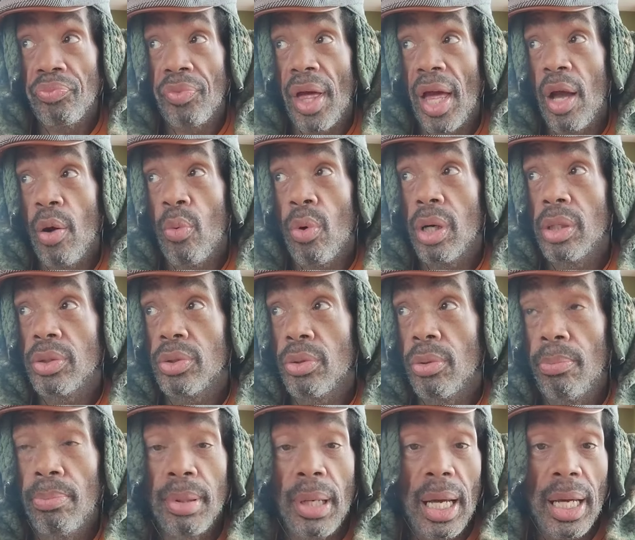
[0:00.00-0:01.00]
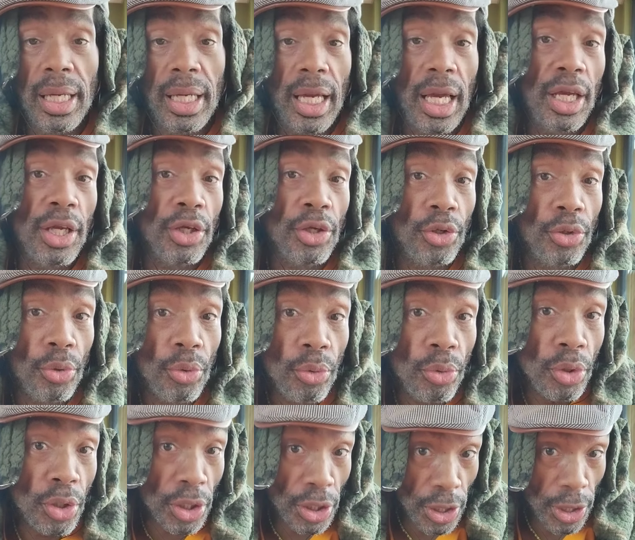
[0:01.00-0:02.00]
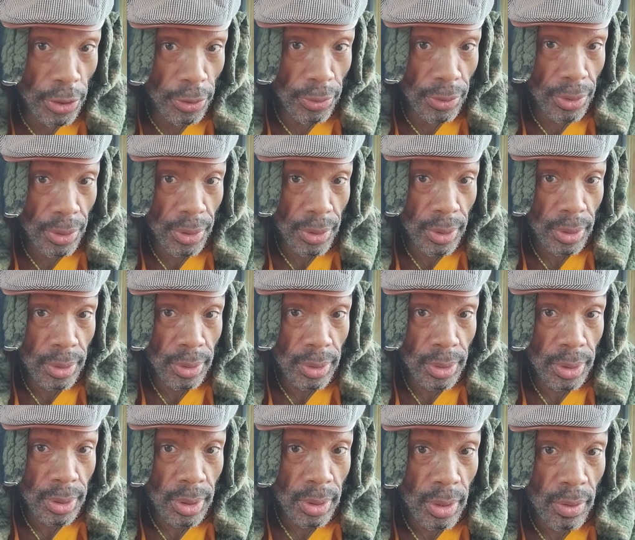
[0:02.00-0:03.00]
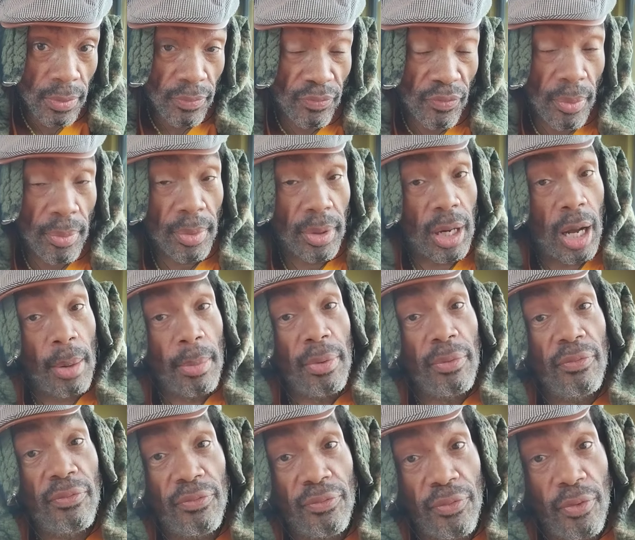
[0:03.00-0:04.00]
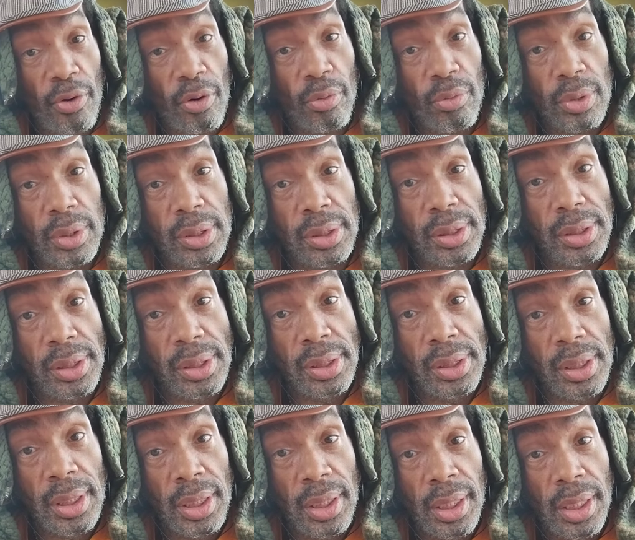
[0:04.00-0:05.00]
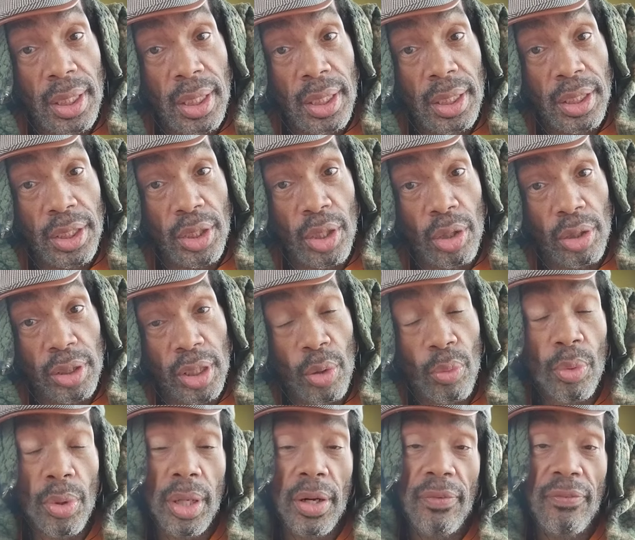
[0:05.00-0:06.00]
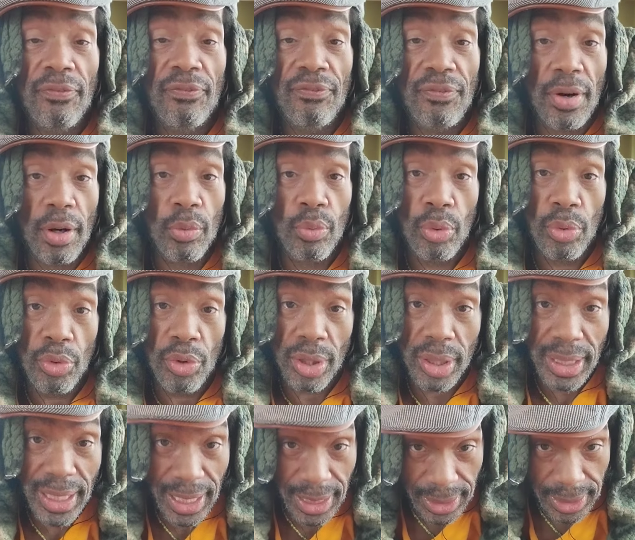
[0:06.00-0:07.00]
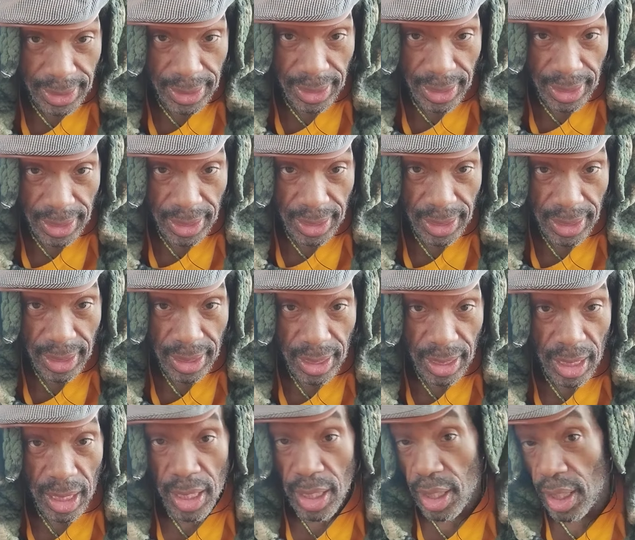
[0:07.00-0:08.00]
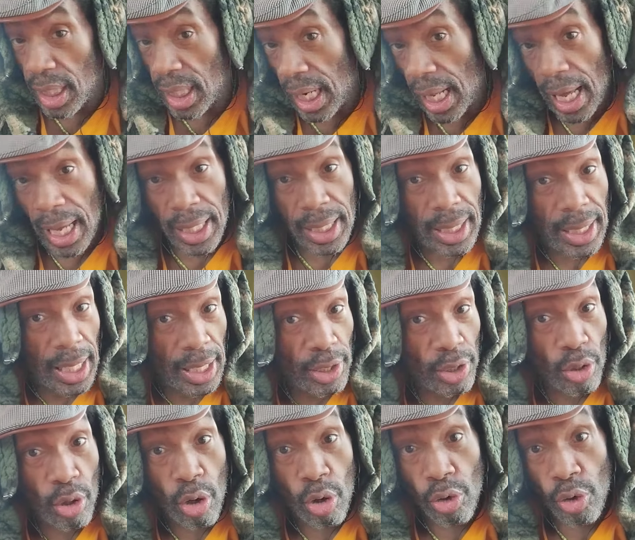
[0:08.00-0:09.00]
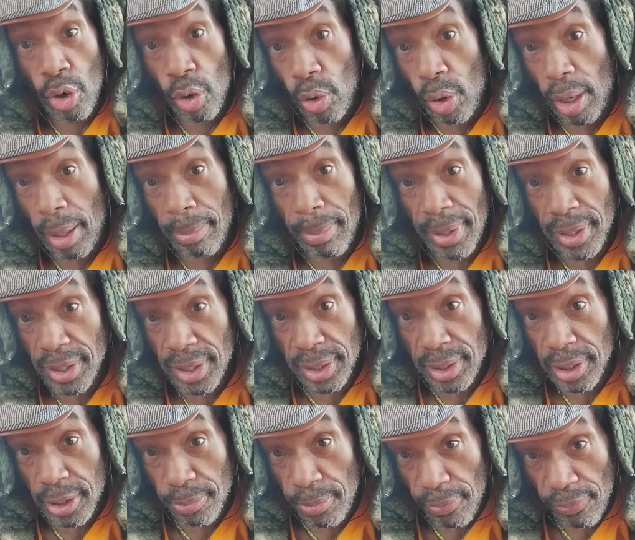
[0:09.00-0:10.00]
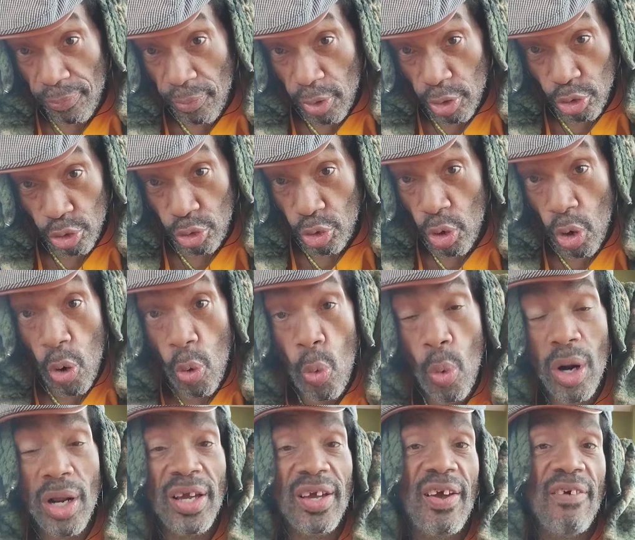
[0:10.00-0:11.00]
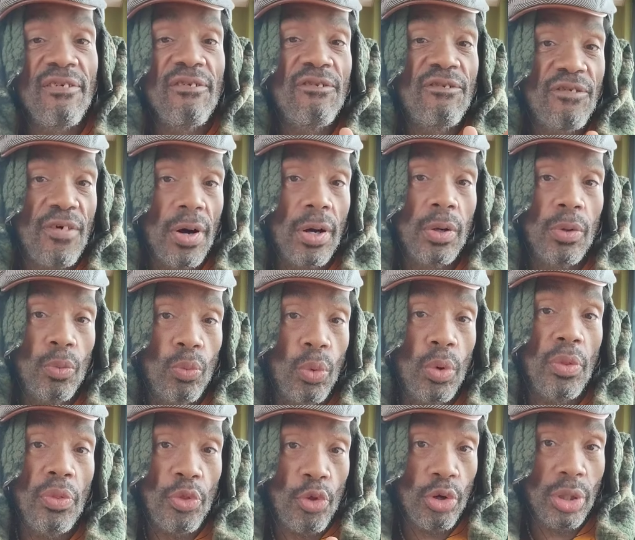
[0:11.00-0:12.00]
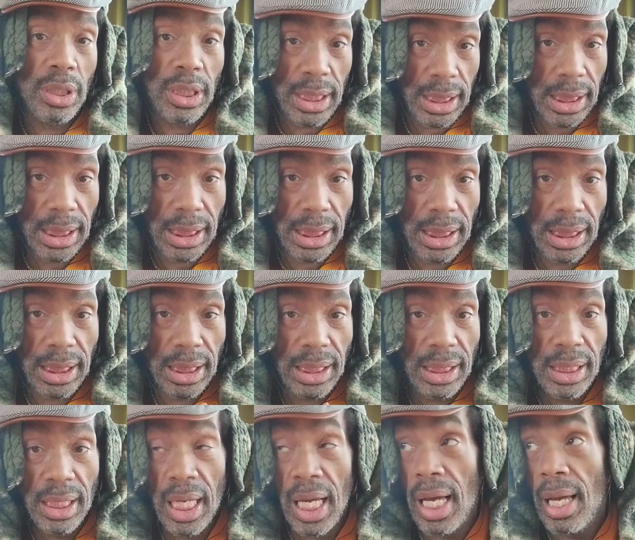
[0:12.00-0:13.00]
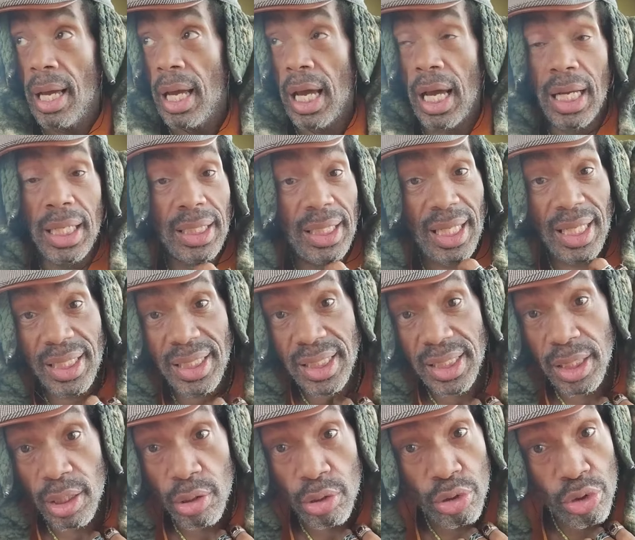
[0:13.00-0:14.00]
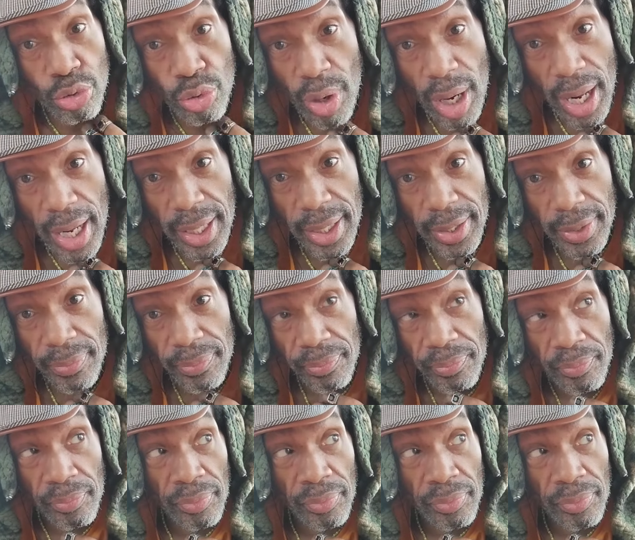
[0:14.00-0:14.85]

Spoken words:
They want to block a union from coming forward. You know, they want to fuck with your destiny. Now, you all know, I mentioned this before, you no one can fuck with your destiny. And they still try it.